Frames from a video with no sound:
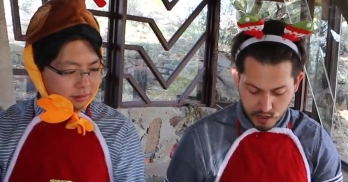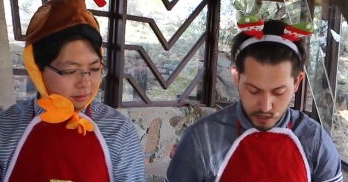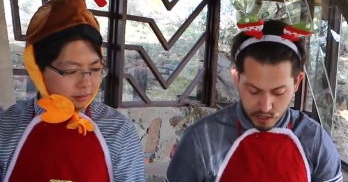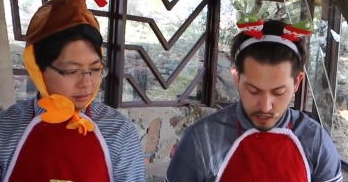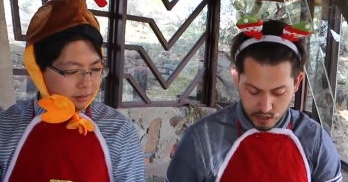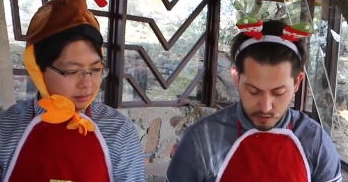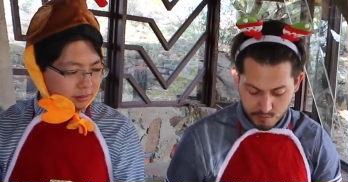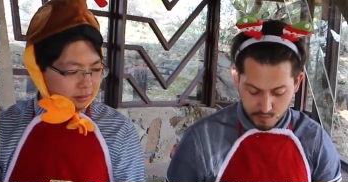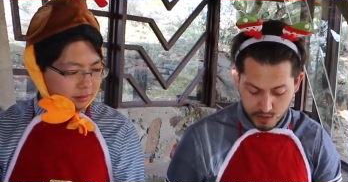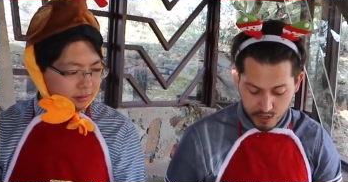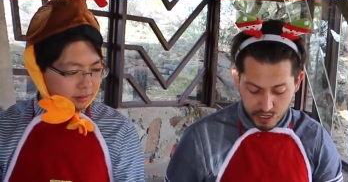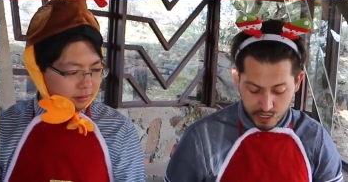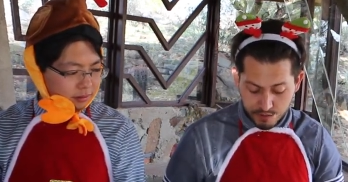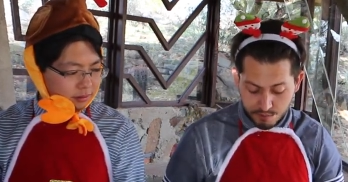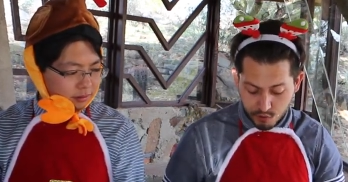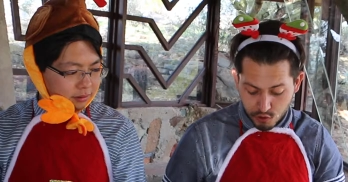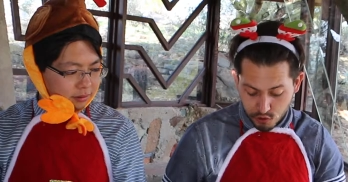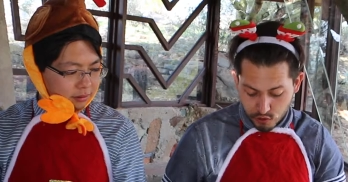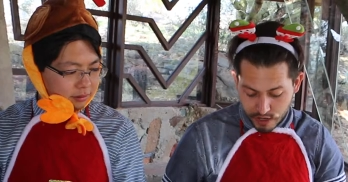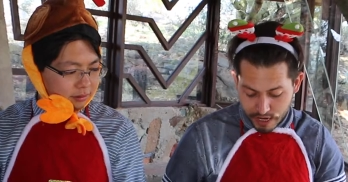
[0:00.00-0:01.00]
Speaker 1: Um, if
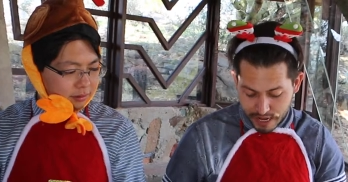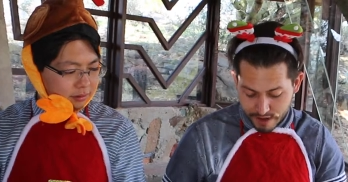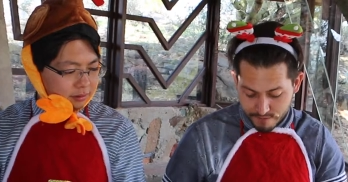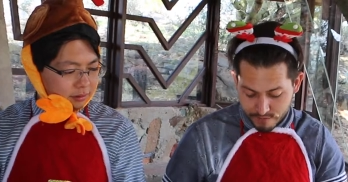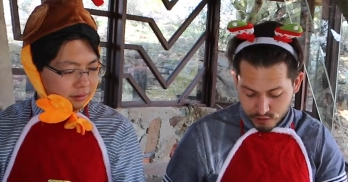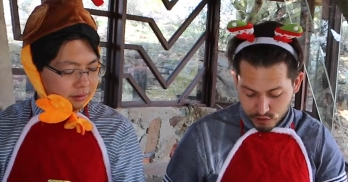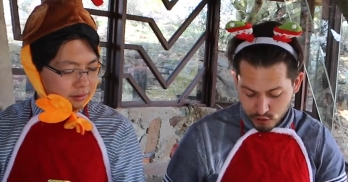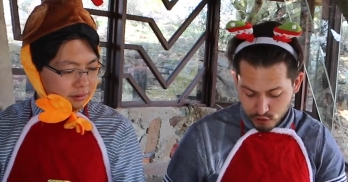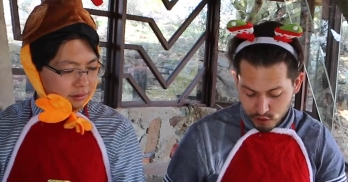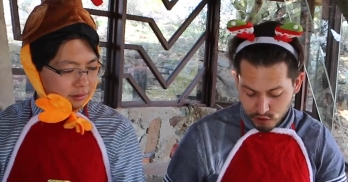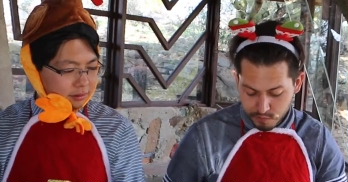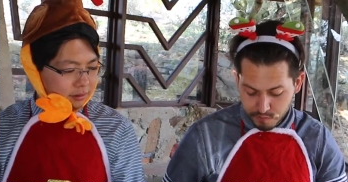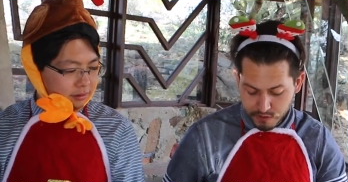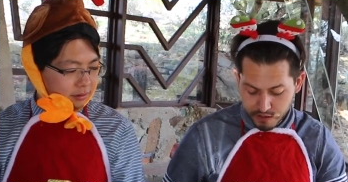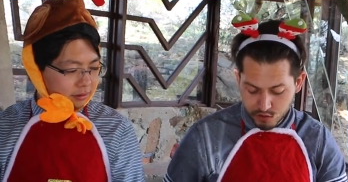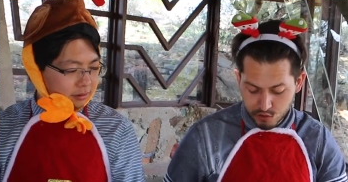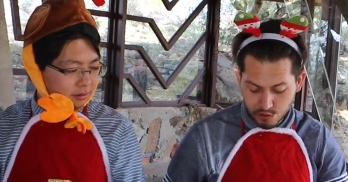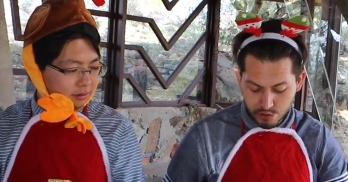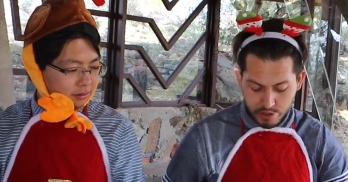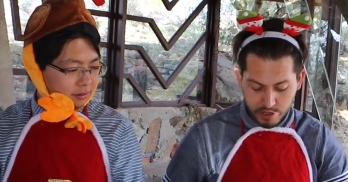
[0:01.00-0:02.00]
you don't have a
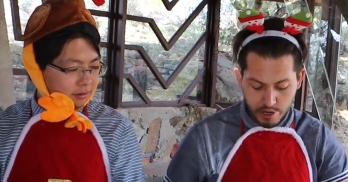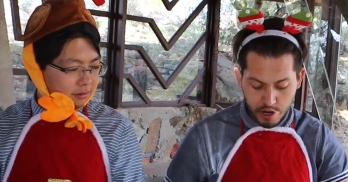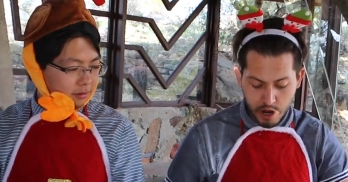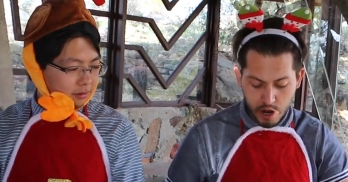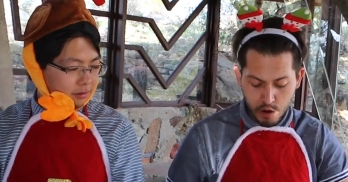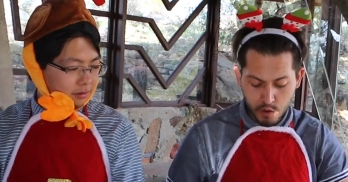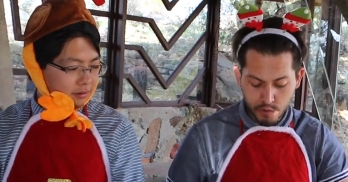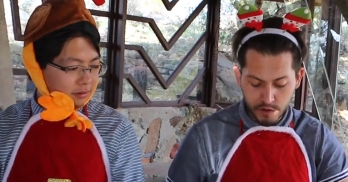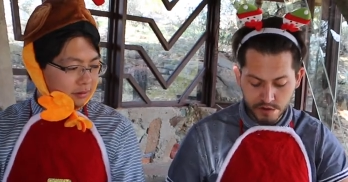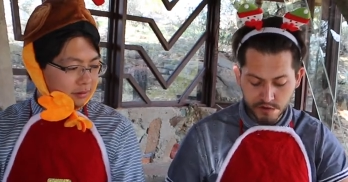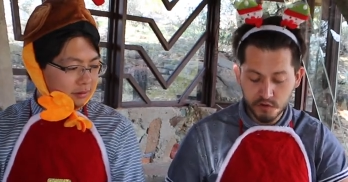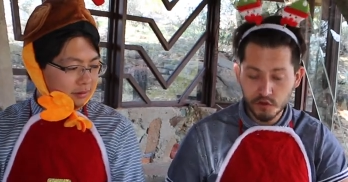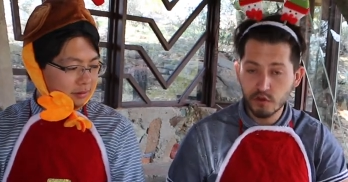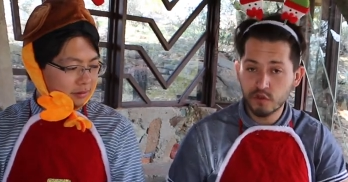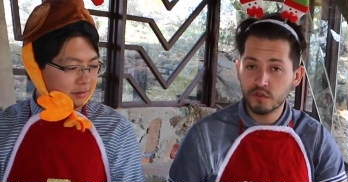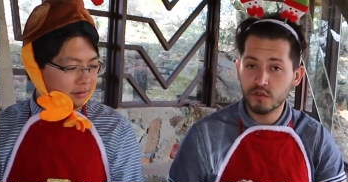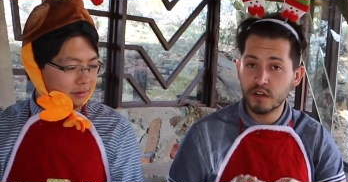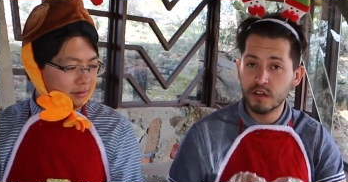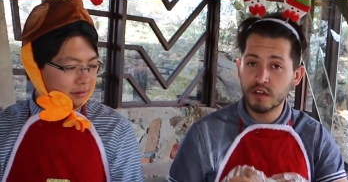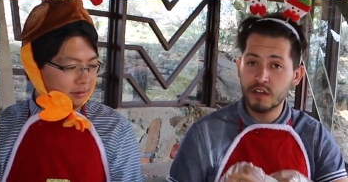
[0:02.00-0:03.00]
toothpick, you can always
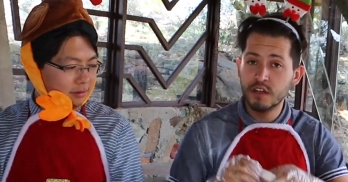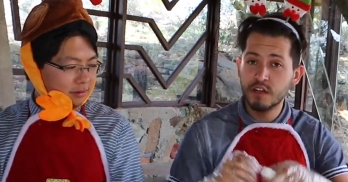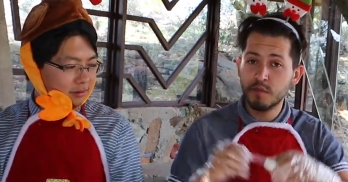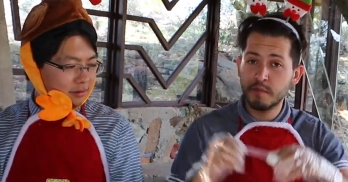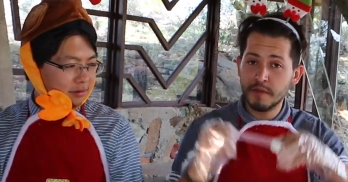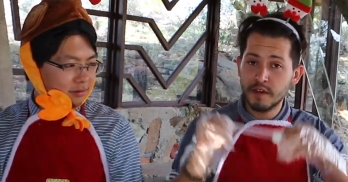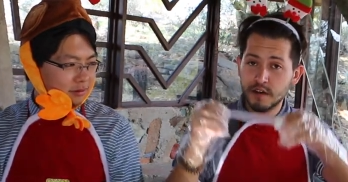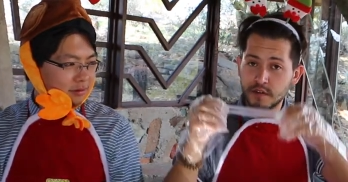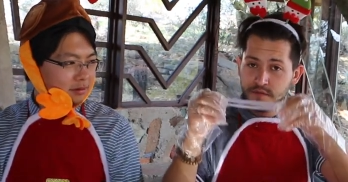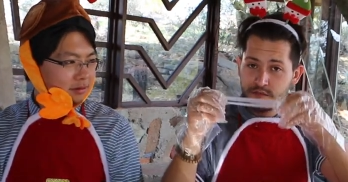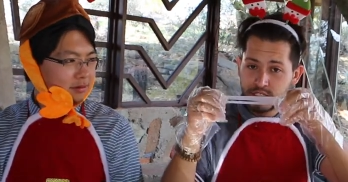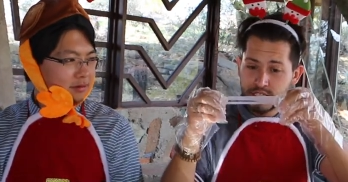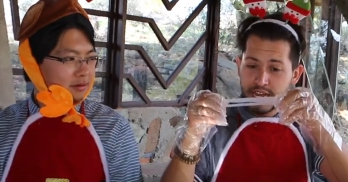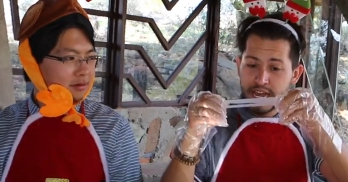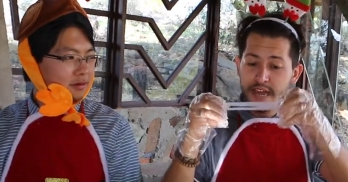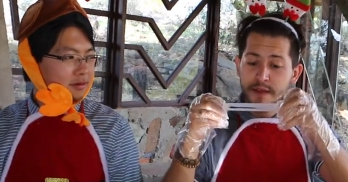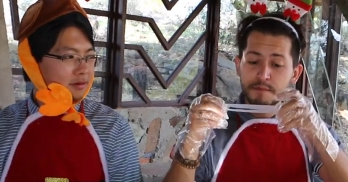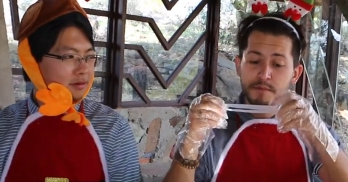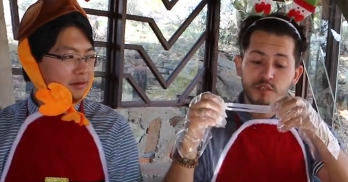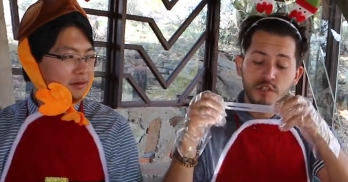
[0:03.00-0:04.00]
use a little bit of
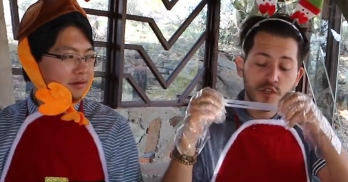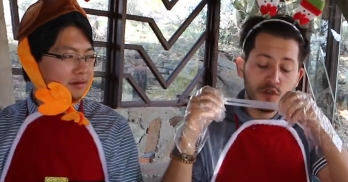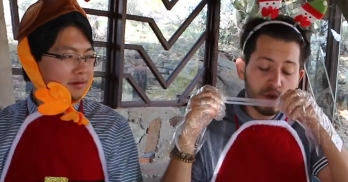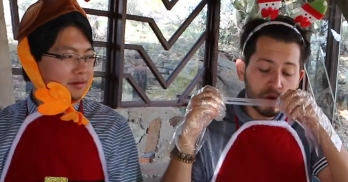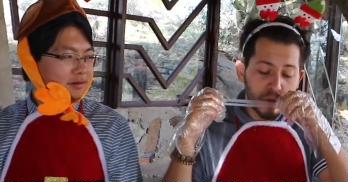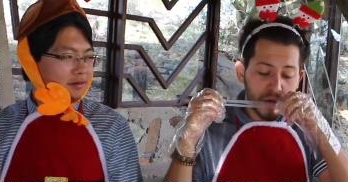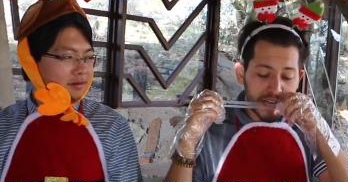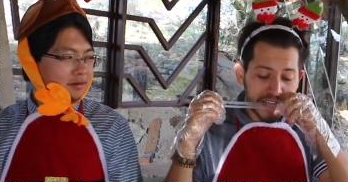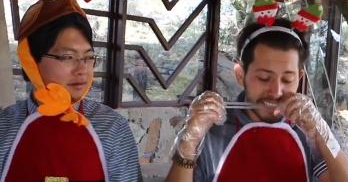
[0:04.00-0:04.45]
tape too.